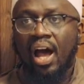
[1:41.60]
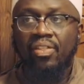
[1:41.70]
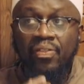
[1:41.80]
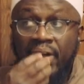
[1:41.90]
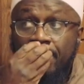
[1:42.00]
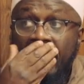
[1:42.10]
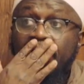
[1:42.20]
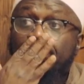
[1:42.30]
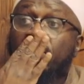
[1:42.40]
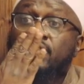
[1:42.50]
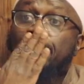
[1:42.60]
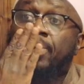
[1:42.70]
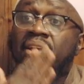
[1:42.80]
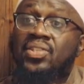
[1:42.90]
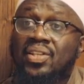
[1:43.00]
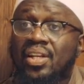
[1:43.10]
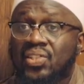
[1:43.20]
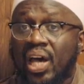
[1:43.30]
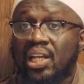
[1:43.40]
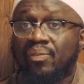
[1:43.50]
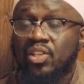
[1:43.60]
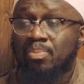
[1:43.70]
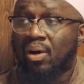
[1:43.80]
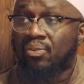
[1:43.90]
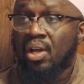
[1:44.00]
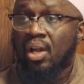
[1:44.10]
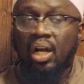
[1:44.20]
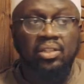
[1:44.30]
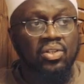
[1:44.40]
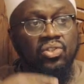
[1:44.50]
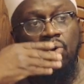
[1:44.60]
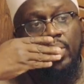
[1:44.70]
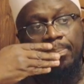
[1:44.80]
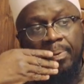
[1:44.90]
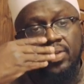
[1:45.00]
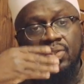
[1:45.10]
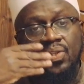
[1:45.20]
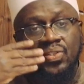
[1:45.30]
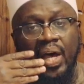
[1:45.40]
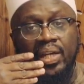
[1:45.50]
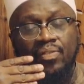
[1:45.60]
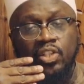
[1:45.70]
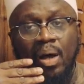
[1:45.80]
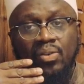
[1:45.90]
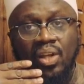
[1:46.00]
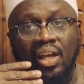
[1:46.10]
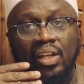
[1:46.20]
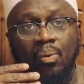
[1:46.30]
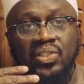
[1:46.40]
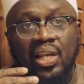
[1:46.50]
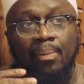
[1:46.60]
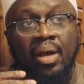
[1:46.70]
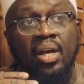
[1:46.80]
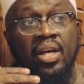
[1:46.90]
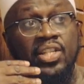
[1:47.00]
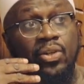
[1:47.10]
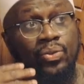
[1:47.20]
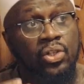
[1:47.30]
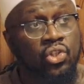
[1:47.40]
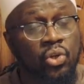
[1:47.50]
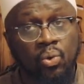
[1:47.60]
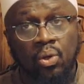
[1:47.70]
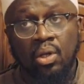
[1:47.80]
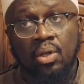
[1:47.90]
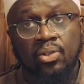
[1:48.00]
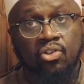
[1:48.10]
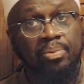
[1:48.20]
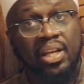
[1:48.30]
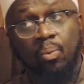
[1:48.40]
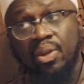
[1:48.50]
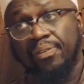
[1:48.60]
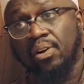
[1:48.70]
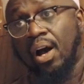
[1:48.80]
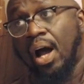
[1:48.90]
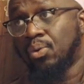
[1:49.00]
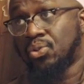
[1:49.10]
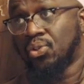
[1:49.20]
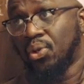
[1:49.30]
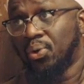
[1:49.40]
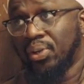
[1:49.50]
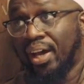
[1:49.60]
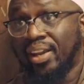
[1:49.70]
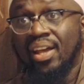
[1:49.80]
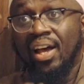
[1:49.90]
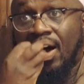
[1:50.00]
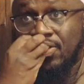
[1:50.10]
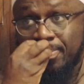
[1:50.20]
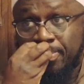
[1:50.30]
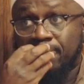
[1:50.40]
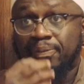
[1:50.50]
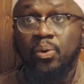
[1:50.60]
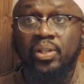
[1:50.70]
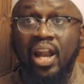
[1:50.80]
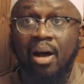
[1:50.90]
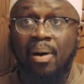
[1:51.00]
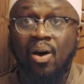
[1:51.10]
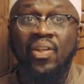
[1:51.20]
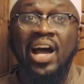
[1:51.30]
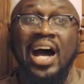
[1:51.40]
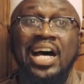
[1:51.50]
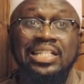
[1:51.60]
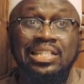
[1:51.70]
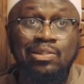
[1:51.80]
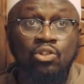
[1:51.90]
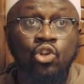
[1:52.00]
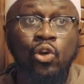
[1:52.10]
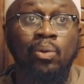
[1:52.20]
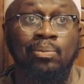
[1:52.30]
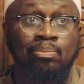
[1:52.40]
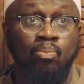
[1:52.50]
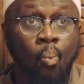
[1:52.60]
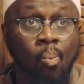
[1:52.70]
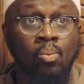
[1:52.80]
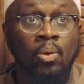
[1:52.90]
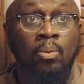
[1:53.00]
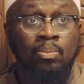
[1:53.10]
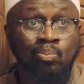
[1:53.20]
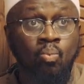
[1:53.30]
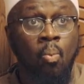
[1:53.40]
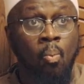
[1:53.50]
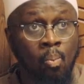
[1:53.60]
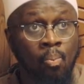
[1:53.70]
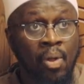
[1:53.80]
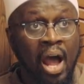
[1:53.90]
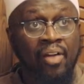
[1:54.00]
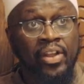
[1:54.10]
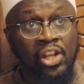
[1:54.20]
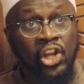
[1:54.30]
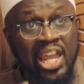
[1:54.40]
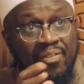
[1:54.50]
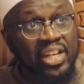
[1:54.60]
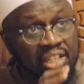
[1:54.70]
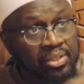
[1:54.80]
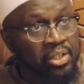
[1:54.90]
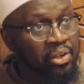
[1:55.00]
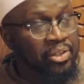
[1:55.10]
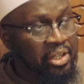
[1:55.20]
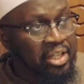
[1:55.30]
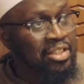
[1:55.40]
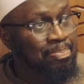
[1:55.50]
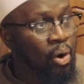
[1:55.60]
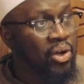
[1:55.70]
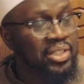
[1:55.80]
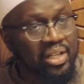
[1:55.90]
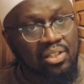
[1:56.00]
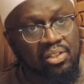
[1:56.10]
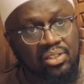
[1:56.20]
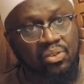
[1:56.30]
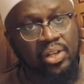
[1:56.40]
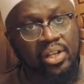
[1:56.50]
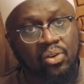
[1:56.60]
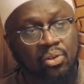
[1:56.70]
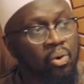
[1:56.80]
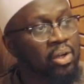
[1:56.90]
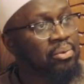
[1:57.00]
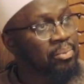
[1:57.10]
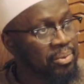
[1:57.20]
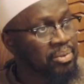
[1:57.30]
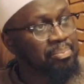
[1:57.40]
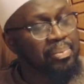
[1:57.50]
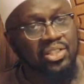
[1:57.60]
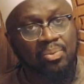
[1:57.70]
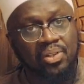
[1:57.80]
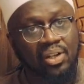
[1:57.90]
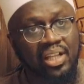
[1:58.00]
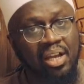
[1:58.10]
And then thereby the Prophet places it inside of his mouth. And the Rasul, when he places it inside of his mouth, sallallahu alayhi wa sallam, he's going to chew. Something that we forgot how to do, yani. How to put food in our mouth and to chew. And then even, you know, there's books, like there's a really good work mentioned by Dr.